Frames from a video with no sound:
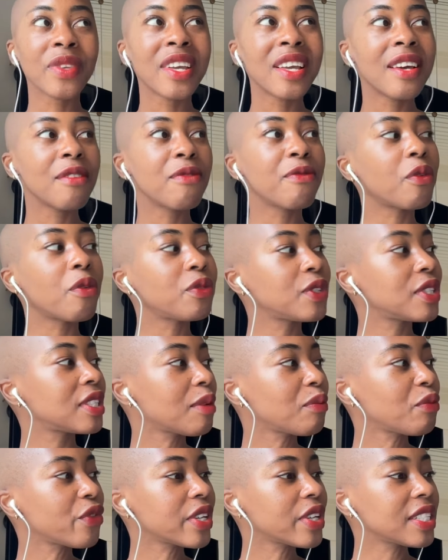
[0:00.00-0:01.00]
For
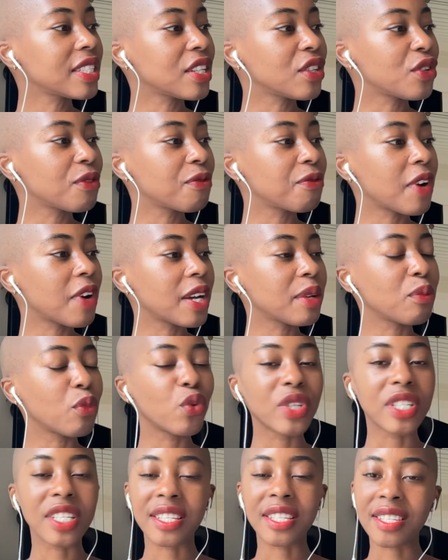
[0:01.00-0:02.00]
some reason, you find
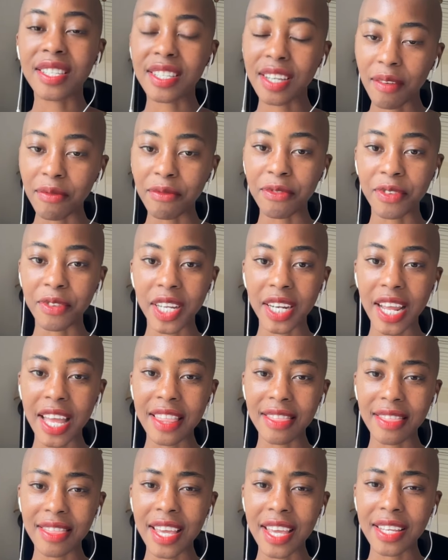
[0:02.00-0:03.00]
more discomfort
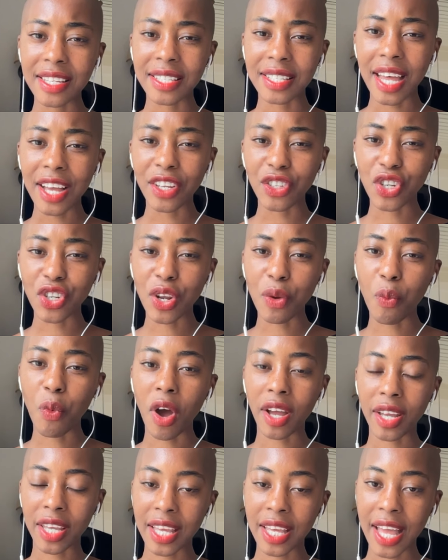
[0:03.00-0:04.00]
in things actually
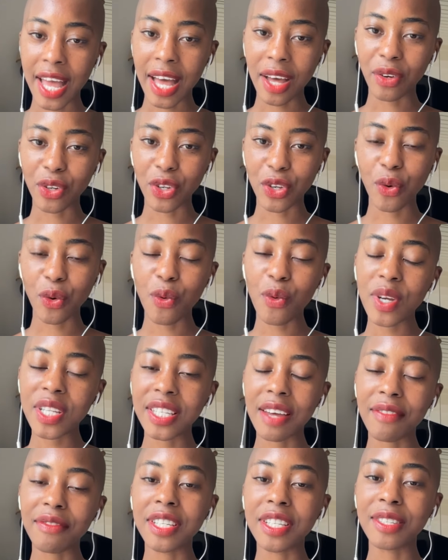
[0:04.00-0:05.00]
working out. You always
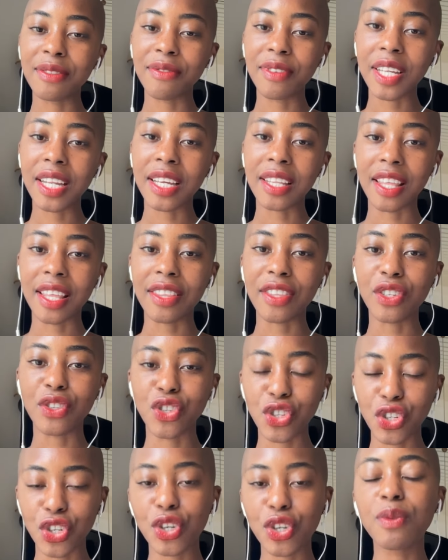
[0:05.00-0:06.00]
have this feeling that the
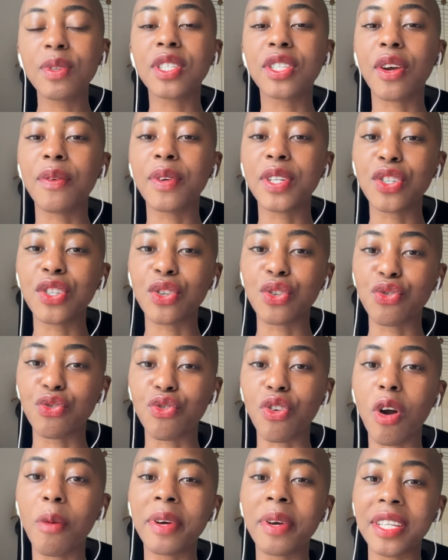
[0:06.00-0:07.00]
shoe is going to
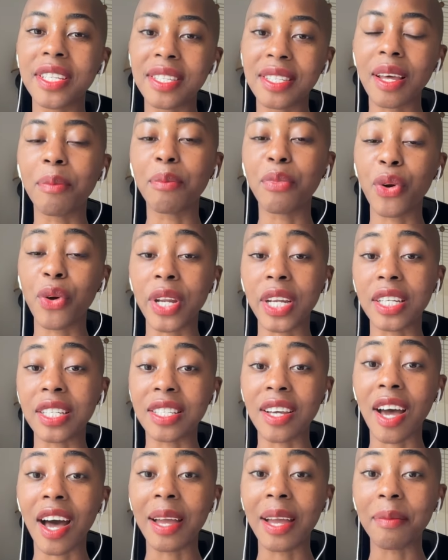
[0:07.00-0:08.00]
drop at some point in
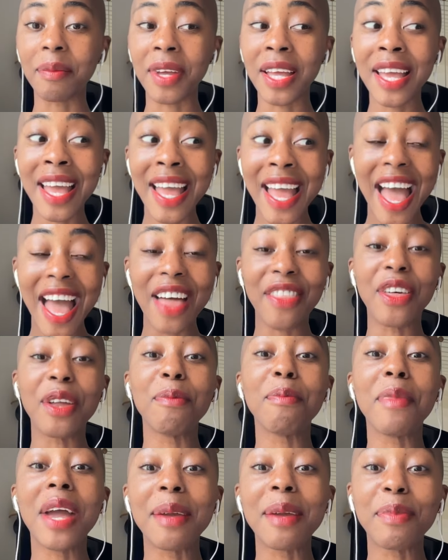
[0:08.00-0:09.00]
time. And
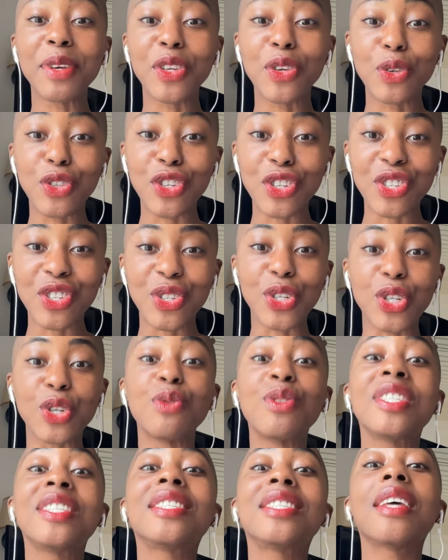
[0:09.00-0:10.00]
then maybe you just do
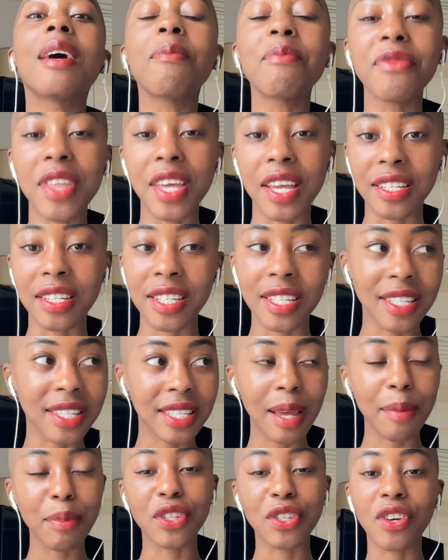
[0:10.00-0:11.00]
something to
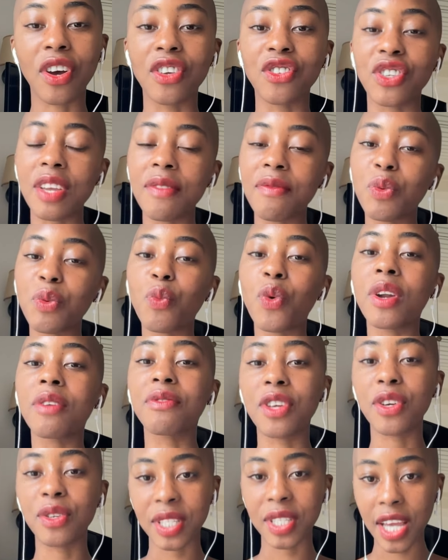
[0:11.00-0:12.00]
sabotage even one of
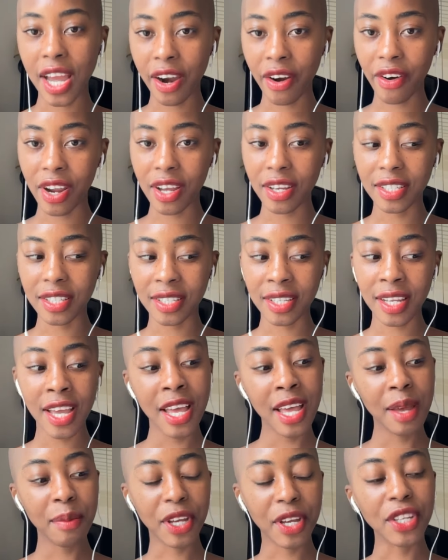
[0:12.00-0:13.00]
those areas,
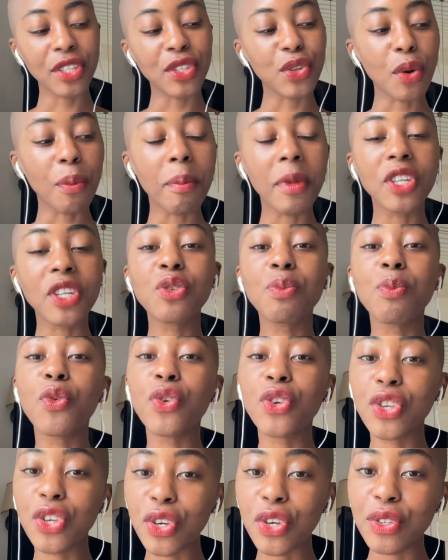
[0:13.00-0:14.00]
because you're much more
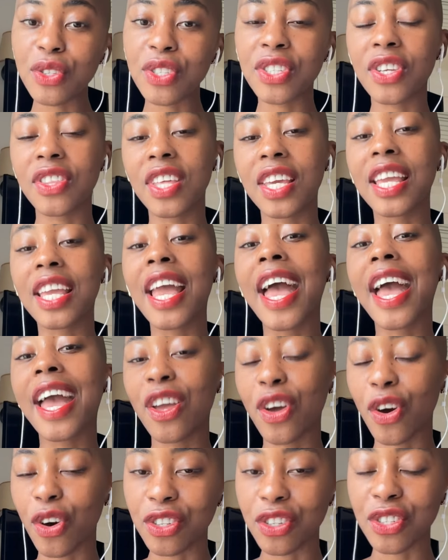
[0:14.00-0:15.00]
used to the
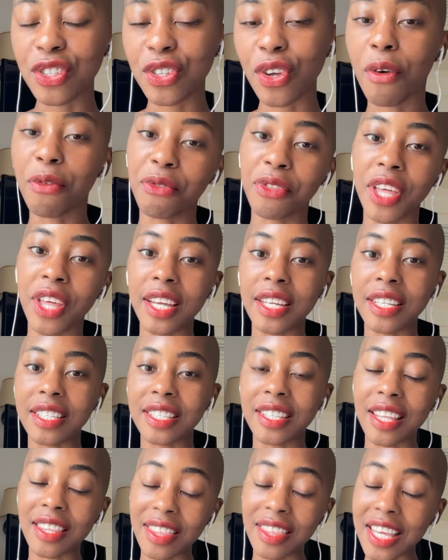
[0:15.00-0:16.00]
chaos of things
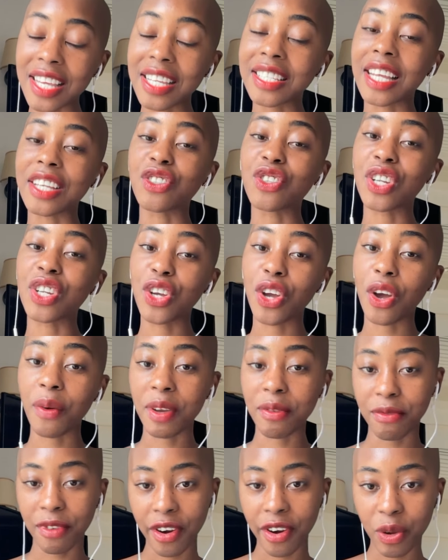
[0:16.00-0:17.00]
than things actually
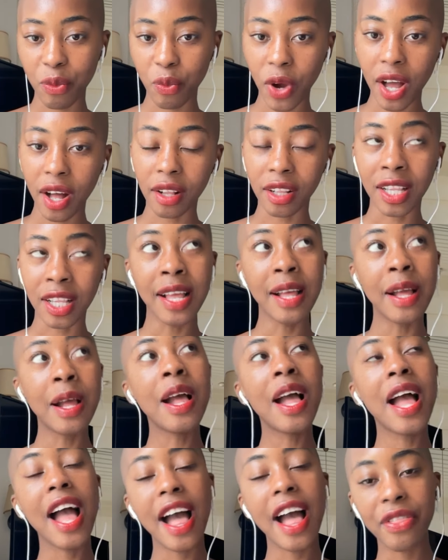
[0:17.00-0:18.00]
going very well.
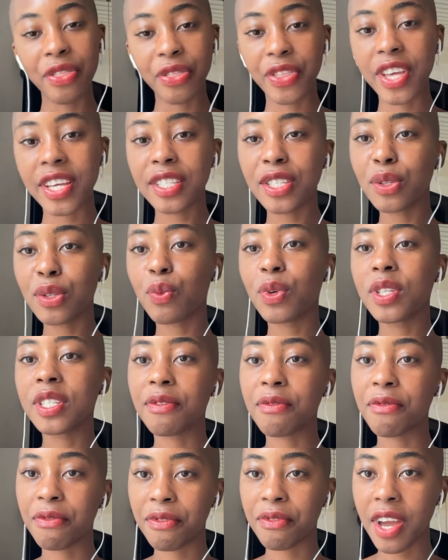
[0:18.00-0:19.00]
And this was a
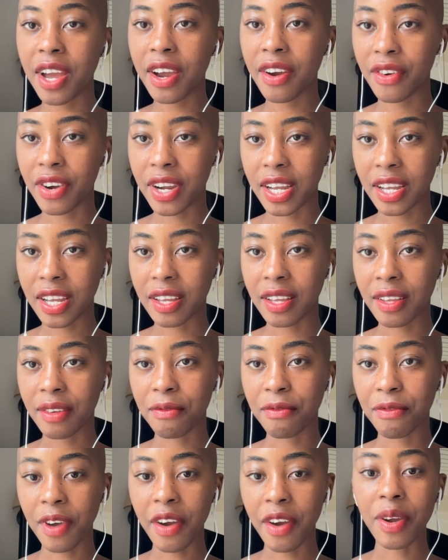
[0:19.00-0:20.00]
very,
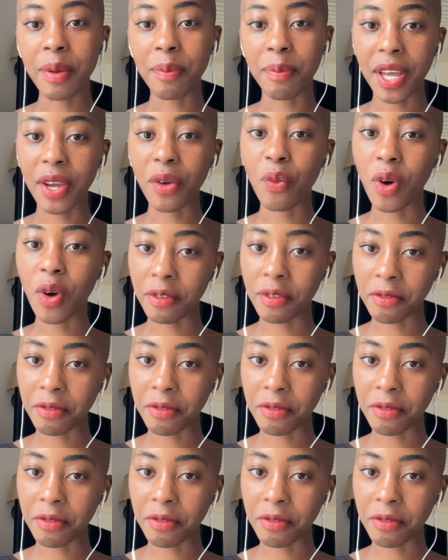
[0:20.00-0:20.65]
very big one for